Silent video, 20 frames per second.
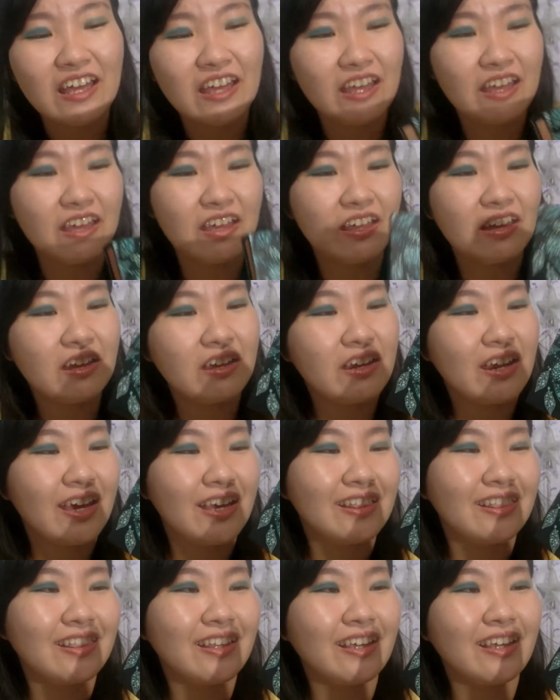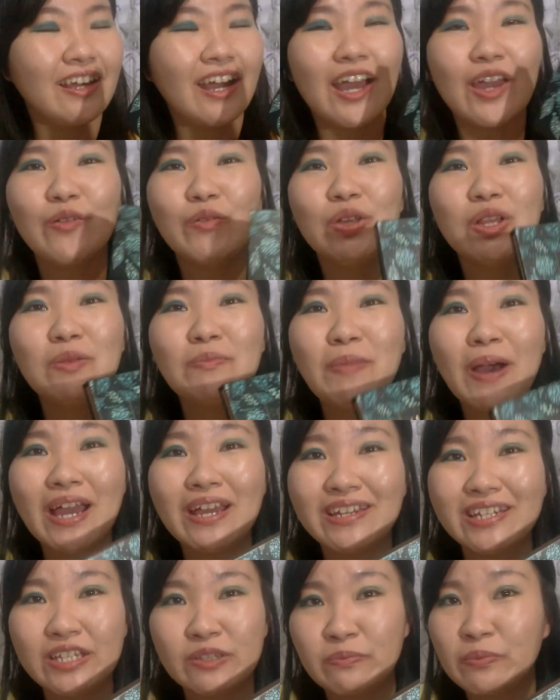And I think I will
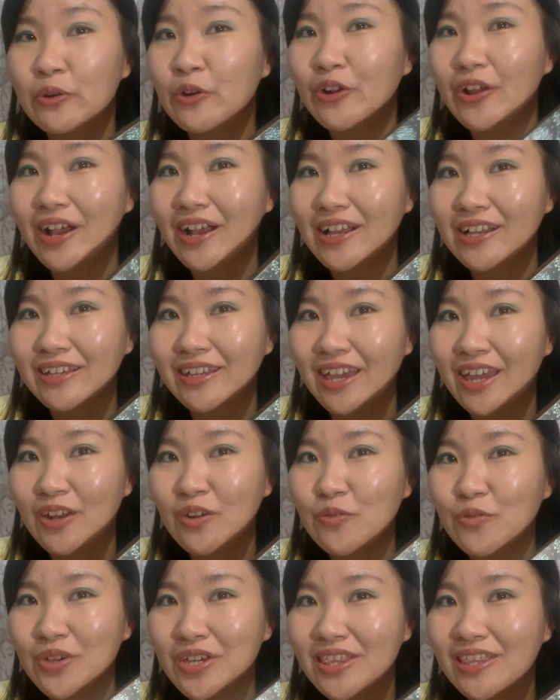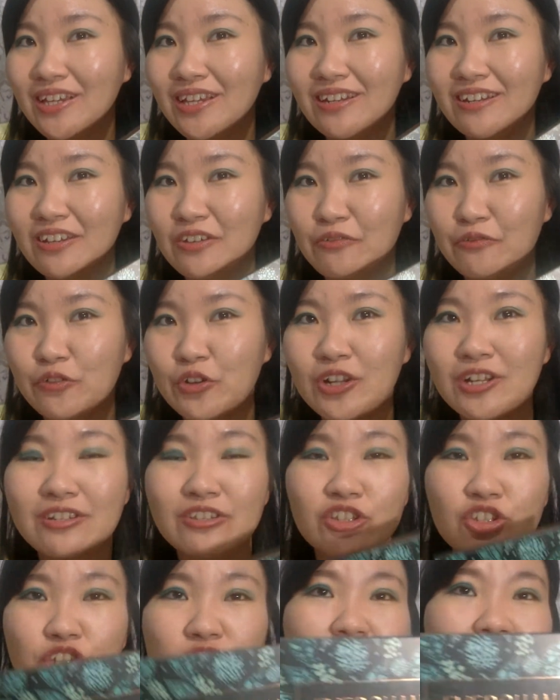buy this product again with a
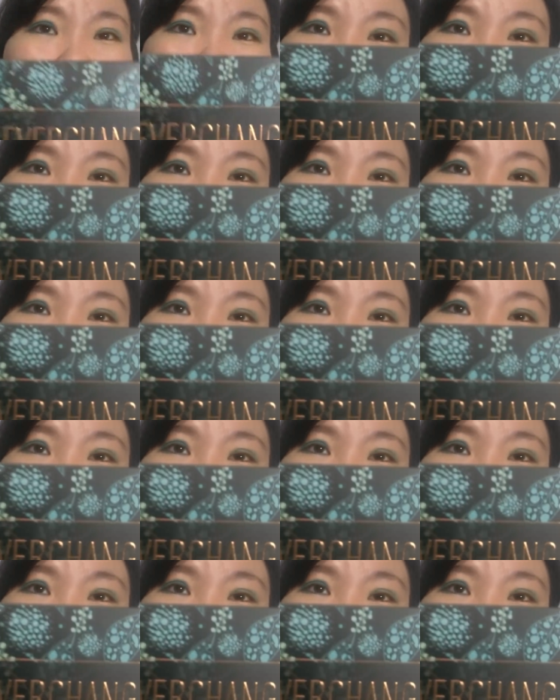different shade